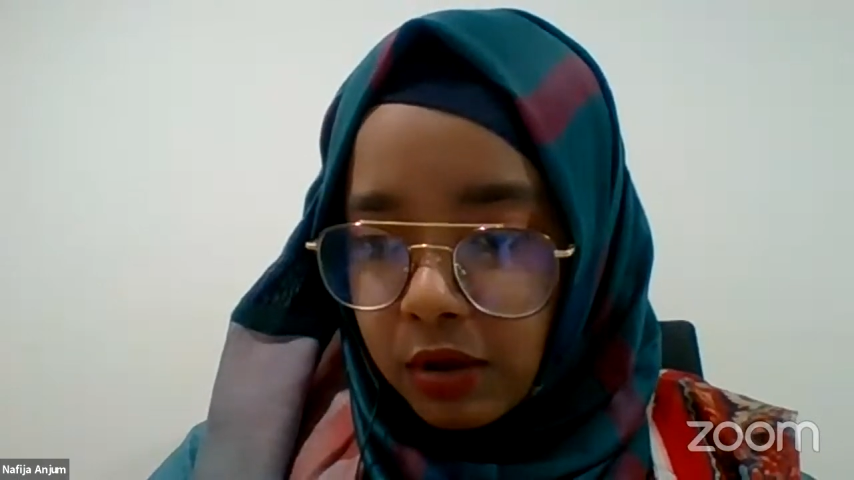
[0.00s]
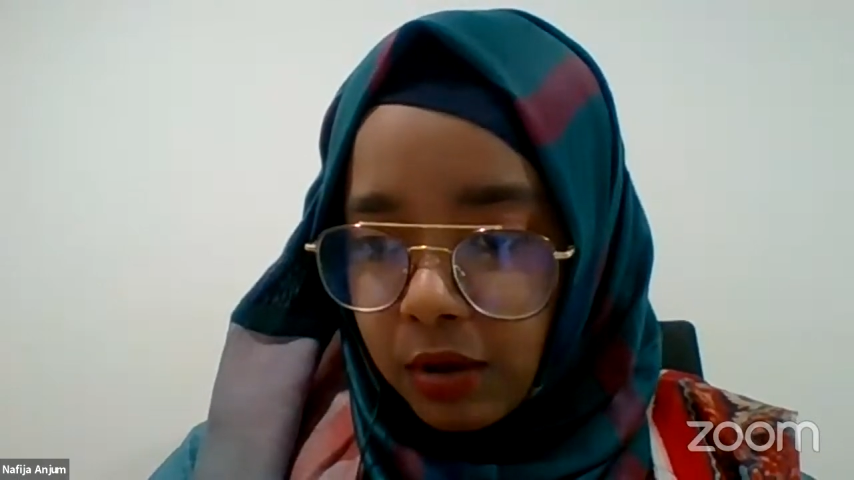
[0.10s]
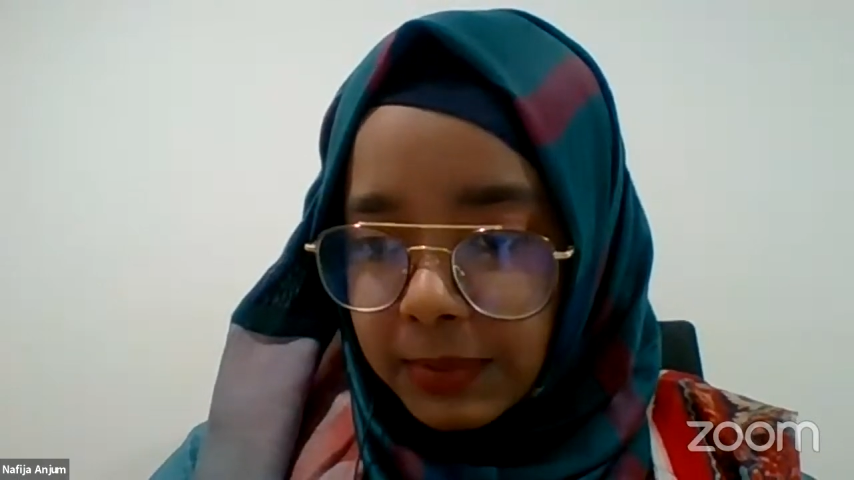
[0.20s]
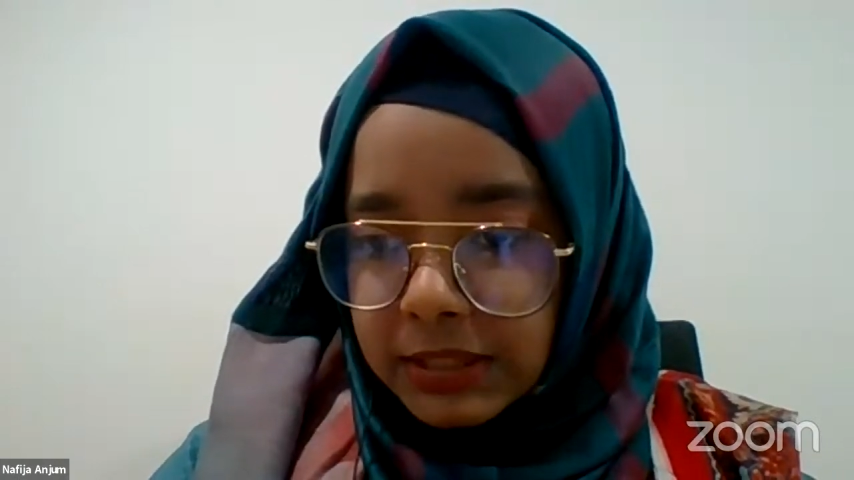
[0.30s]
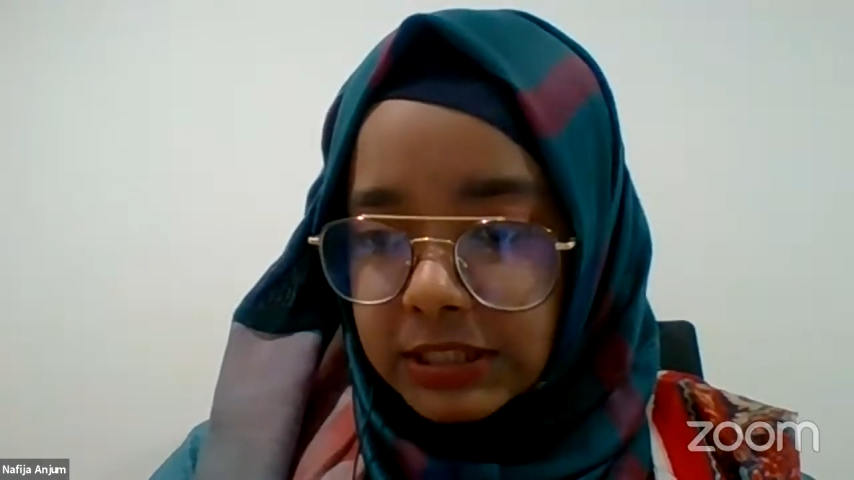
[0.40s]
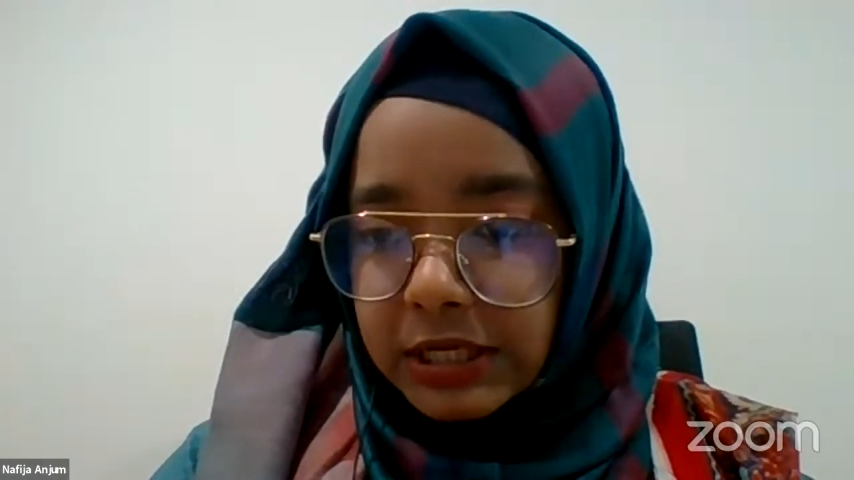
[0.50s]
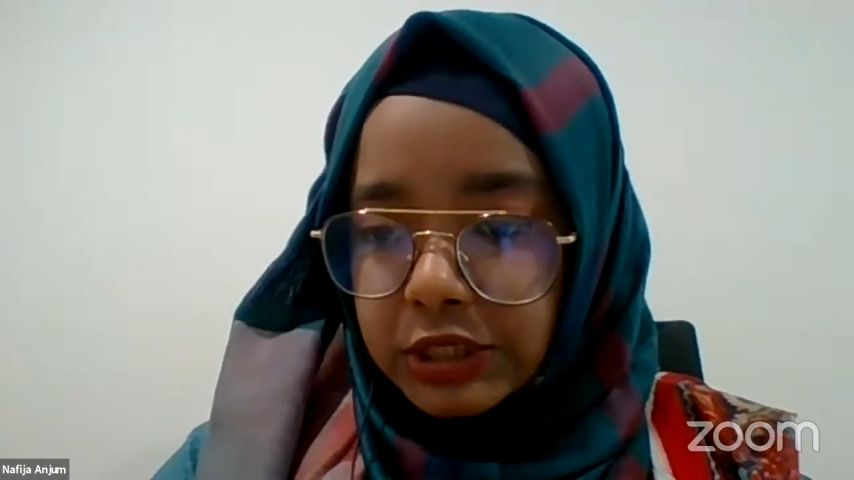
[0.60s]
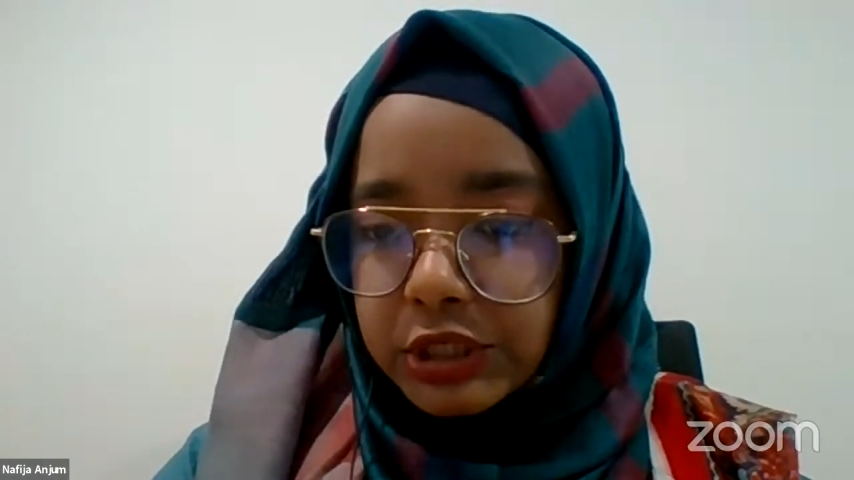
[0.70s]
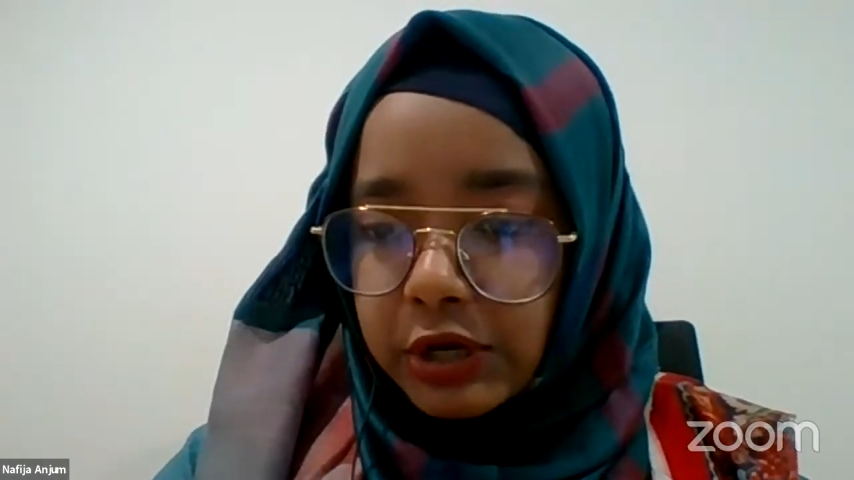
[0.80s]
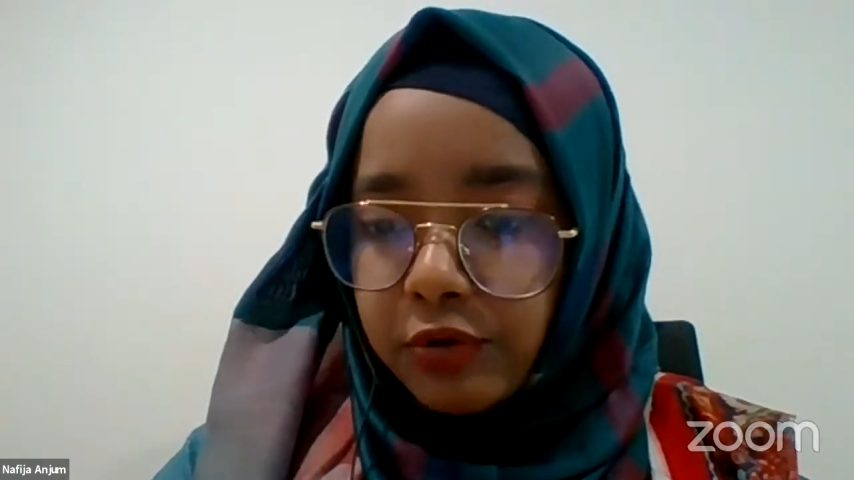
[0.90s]
commenting.
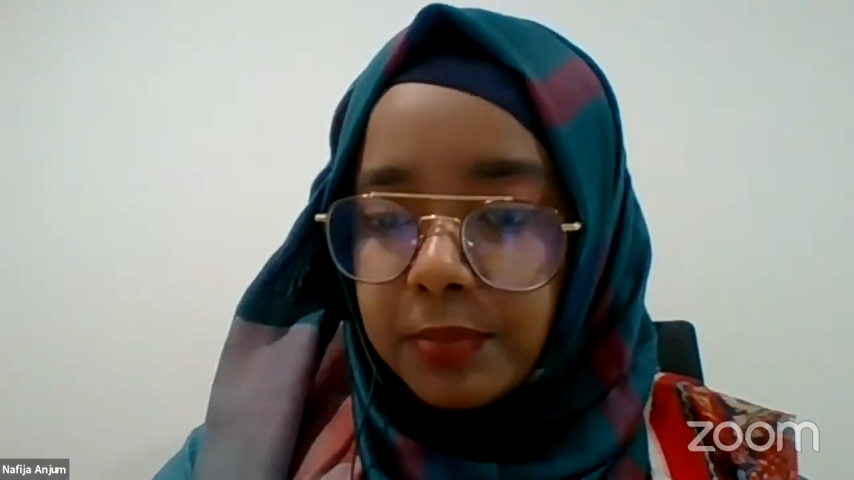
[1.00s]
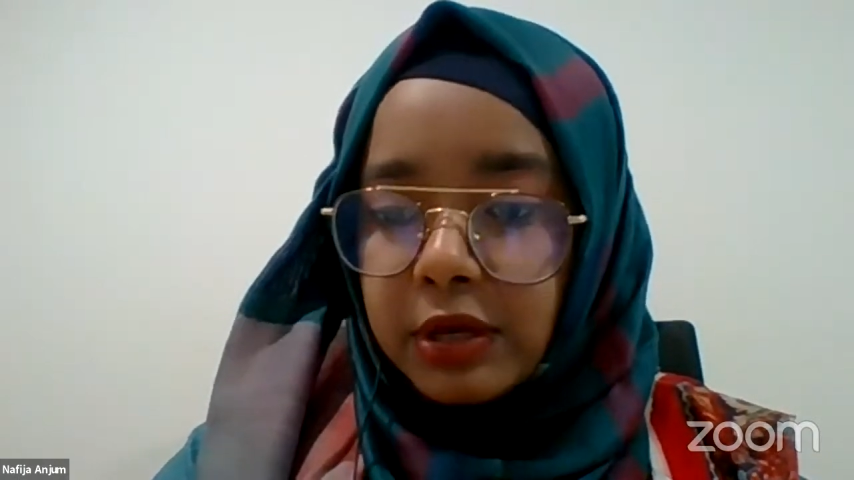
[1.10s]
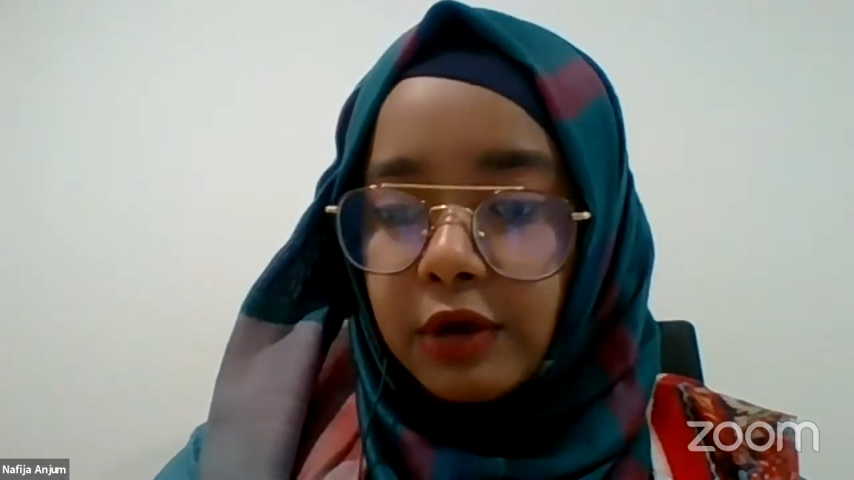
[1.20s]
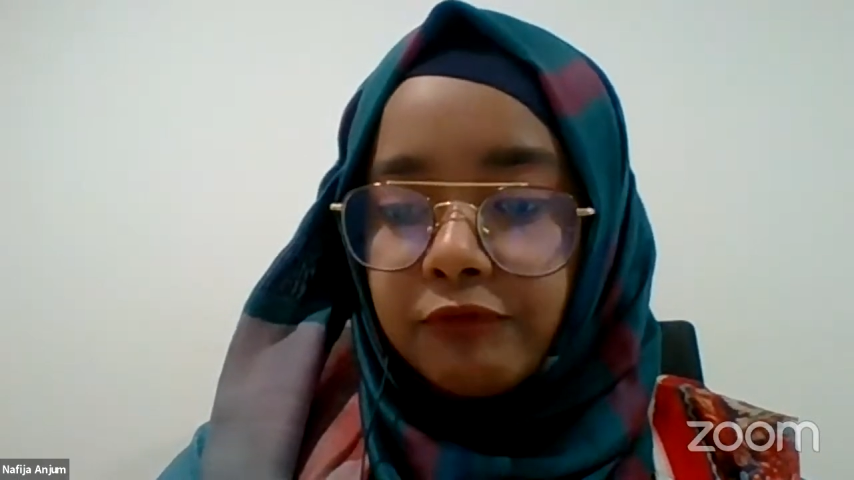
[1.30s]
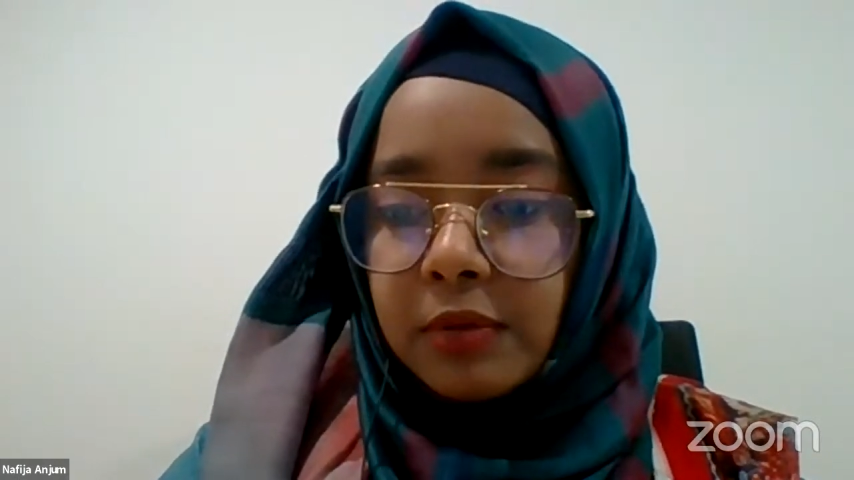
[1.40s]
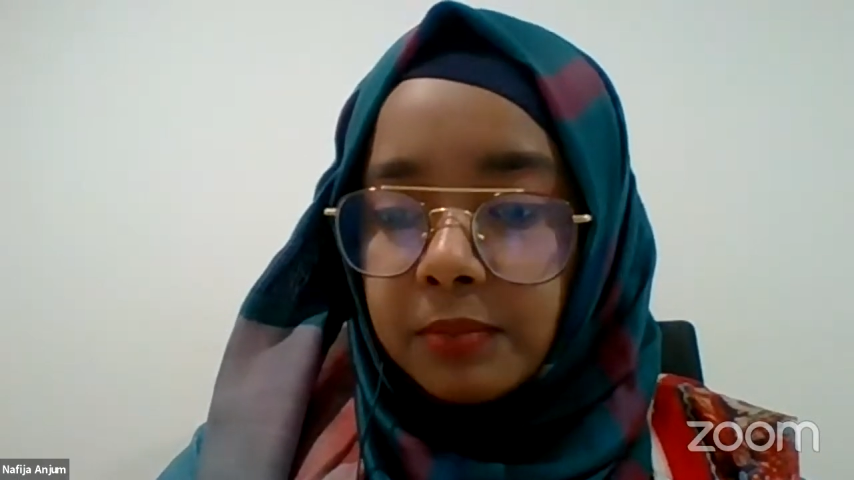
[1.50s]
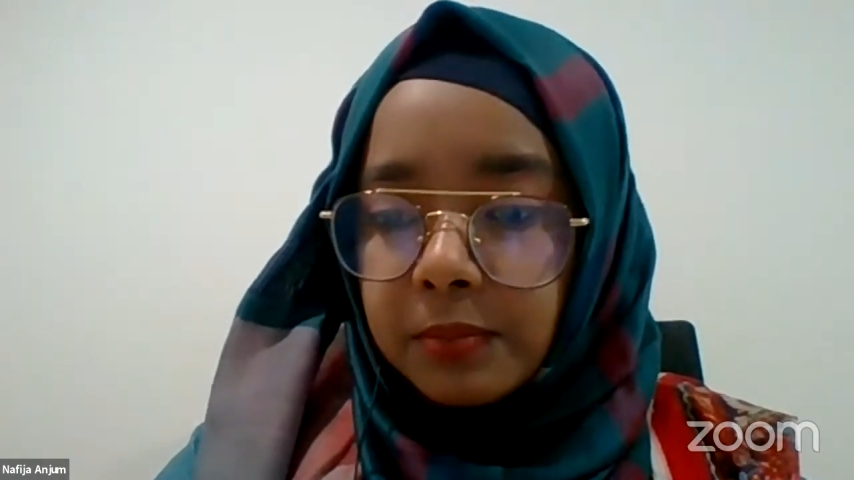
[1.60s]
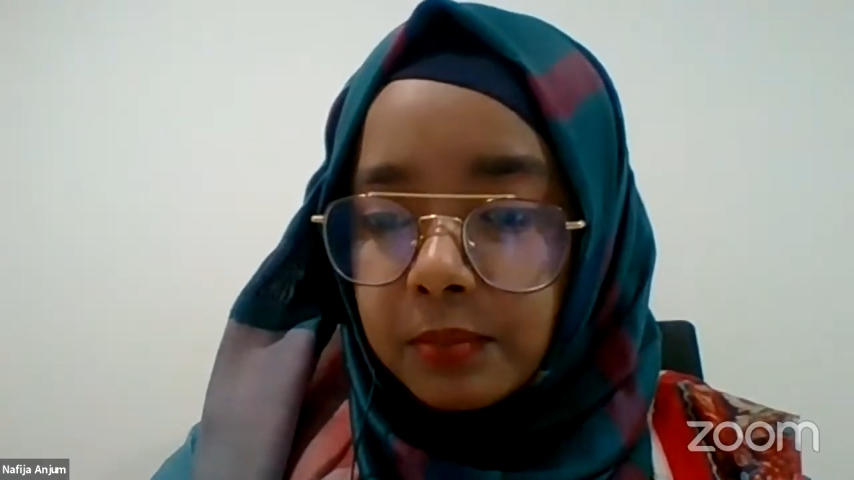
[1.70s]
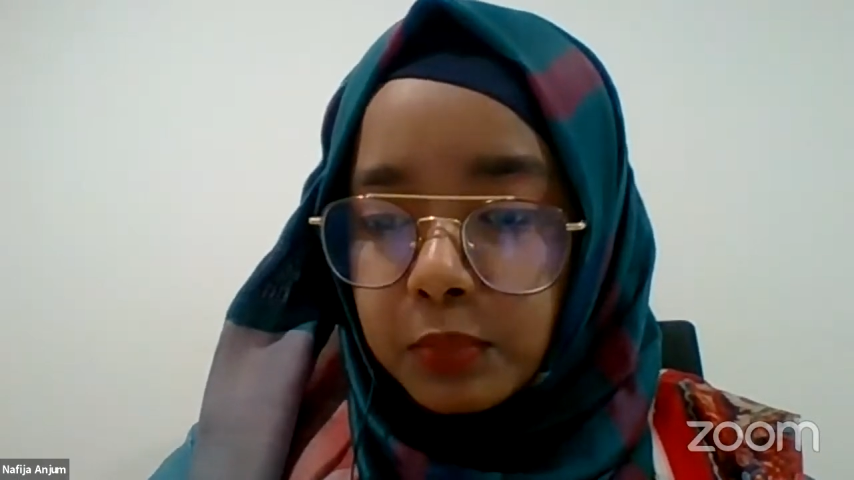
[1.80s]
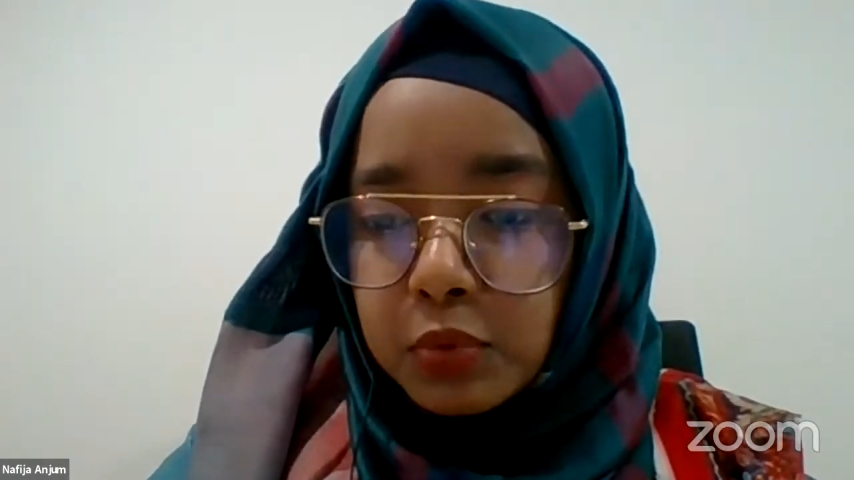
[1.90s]
Sherub, you're
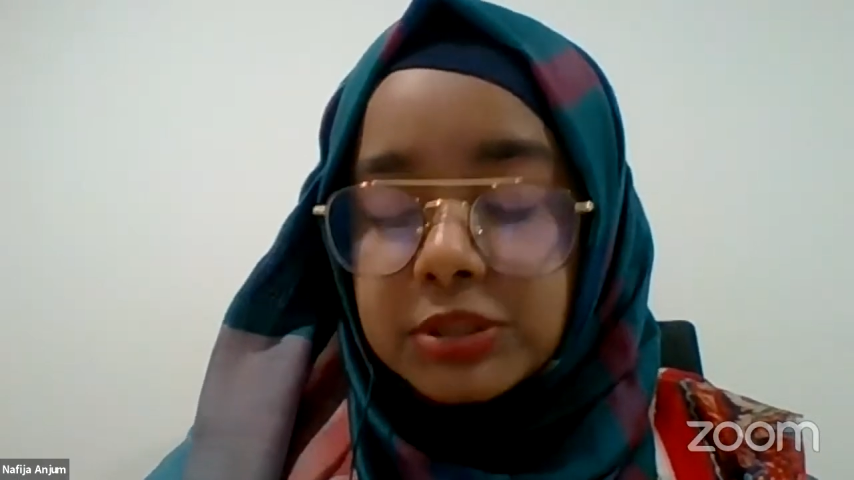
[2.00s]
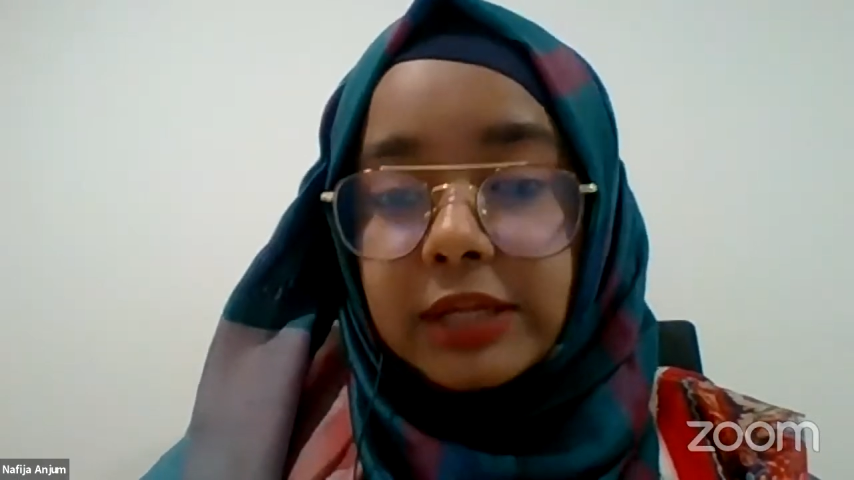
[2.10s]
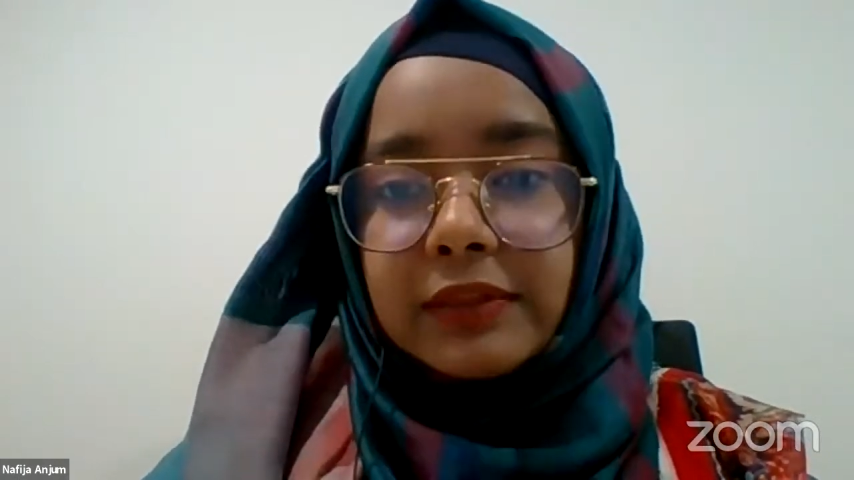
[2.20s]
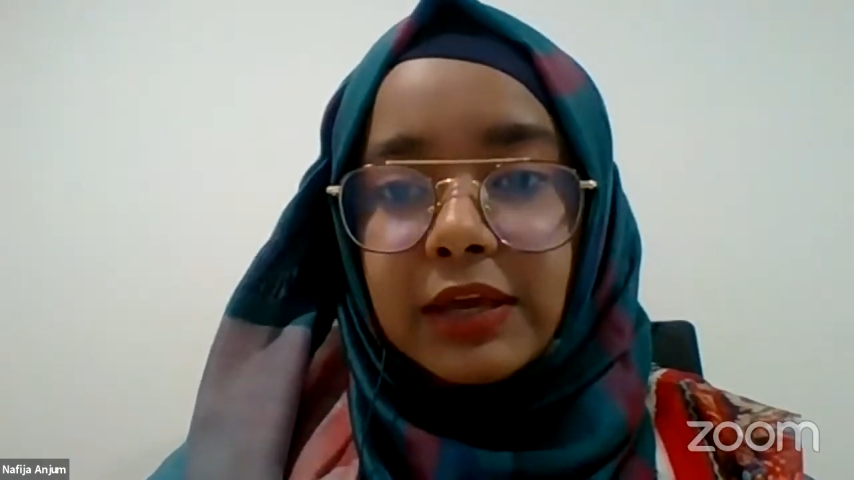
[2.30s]
from Bhutan.